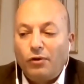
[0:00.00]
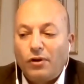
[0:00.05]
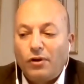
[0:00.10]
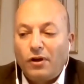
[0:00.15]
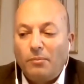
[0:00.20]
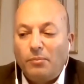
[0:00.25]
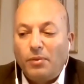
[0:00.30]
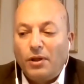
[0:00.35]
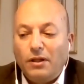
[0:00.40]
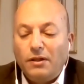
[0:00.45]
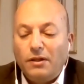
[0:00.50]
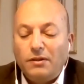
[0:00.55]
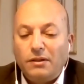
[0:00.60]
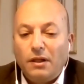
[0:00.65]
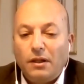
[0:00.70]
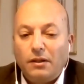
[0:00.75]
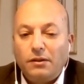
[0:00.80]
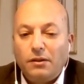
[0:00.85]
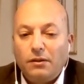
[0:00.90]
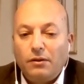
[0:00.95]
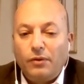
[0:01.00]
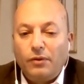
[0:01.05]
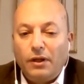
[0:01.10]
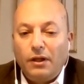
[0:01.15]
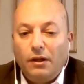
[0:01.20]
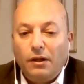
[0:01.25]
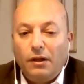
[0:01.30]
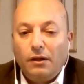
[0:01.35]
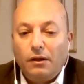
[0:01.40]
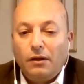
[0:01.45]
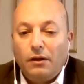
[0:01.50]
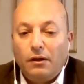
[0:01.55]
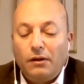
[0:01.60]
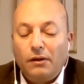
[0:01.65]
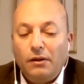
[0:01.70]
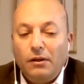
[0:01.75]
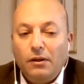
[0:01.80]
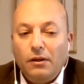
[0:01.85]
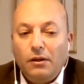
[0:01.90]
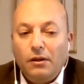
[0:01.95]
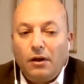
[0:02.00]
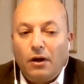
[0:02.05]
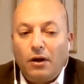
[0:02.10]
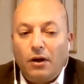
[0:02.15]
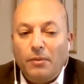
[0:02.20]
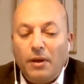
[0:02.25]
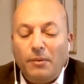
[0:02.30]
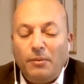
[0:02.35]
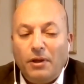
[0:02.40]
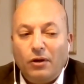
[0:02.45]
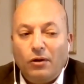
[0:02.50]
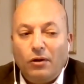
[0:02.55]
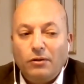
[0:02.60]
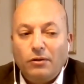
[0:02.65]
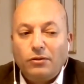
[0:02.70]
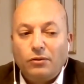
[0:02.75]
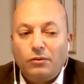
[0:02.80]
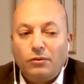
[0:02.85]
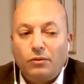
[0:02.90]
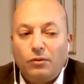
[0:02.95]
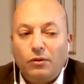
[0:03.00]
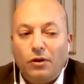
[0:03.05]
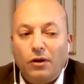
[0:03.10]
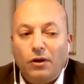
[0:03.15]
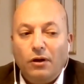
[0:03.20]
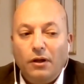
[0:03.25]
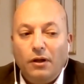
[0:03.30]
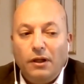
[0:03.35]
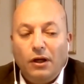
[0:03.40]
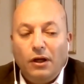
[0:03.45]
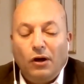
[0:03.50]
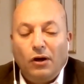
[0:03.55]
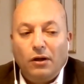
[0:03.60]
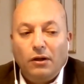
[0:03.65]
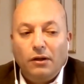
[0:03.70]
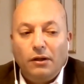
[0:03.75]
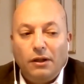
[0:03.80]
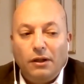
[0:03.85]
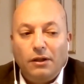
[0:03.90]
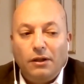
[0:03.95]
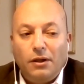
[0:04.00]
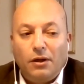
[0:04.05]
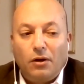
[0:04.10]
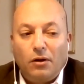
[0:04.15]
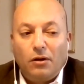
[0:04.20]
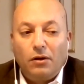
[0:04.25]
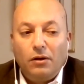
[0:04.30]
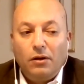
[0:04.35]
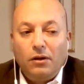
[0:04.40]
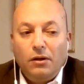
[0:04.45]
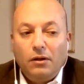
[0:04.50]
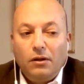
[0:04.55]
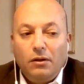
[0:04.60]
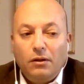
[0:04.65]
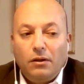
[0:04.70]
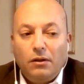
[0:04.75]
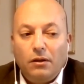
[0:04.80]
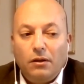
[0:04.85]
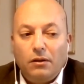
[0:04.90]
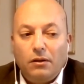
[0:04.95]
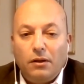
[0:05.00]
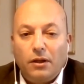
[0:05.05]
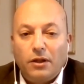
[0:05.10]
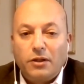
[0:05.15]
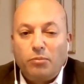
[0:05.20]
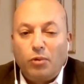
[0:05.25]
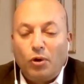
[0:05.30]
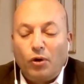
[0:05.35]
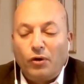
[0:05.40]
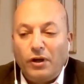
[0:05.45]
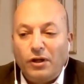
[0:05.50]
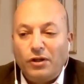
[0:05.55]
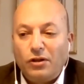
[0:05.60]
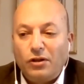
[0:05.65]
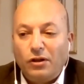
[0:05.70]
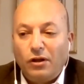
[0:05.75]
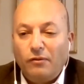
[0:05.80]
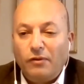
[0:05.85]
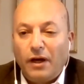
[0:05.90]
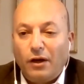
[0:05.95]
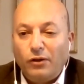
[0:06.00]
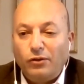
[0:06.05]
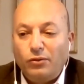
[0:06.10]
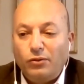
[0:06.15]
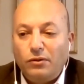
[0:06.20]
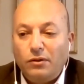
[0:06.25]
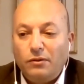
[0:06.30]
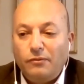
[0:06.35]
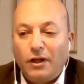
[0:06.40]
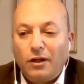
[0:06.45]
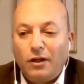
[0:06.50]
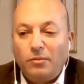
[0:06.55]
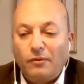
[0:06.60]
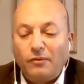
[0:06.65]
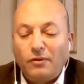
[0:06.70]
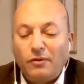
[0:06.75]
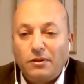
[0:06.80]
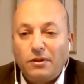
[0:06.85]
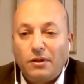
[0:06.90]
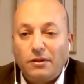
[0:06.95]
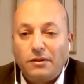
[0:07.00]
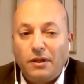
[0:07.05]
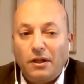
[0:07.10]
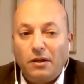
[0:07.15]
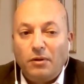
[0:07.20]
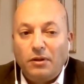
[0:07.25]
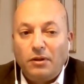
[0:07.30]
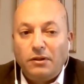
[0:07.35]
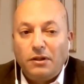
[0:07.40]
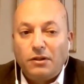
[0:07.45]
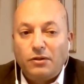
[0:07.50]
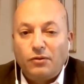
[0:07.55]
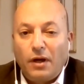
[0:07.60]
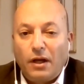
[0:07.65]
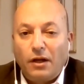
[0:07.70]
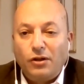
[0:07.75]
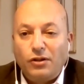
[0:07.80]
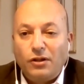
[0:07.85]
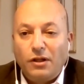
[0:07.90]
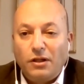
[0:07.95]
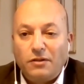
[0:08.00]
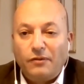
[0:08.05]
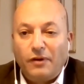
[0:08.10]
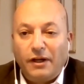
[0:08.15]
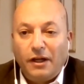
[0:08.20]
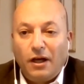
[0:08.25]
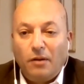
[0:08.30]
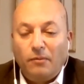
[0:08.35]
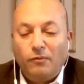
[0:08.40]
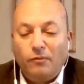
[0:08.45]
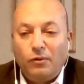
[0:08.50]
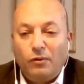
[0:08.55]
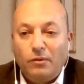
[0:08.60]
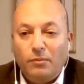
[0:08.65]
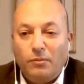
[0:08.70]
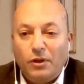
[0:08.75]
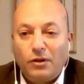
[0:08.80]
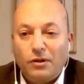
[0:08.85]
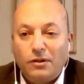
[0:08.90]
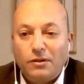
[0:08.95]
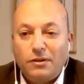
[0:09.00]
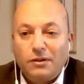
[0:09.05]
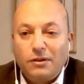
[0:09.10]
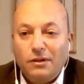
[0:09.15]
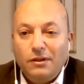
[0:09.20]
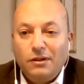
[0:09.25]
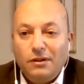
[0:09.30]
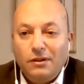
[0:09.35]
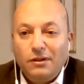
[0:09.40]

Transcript: for companies that really are maybe also early on in their exploration of how to develop a sustainability strategy, it's very helpful because